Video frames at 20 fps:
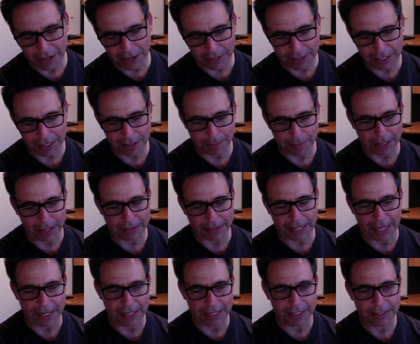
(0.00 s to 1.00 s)
I think about
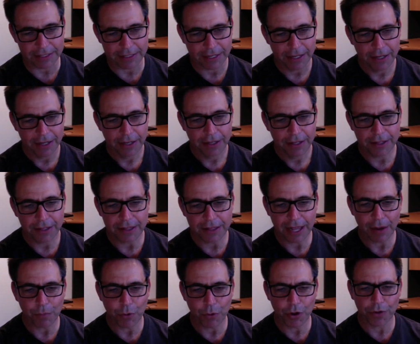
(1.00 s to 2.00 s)
that is
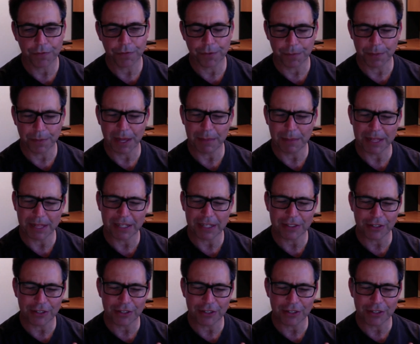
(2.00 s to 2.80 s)
that worked from them, but that's